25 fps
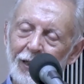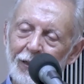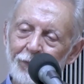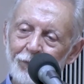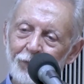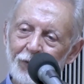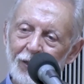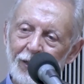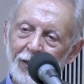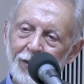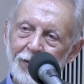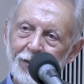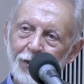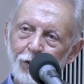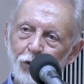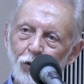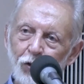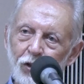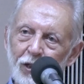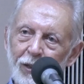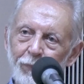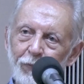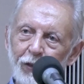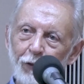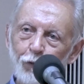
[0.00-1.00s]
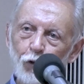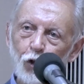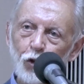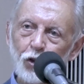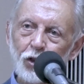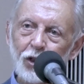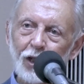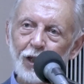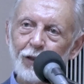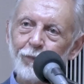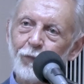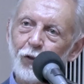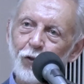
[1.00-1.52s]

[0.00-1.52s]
listen to some devotional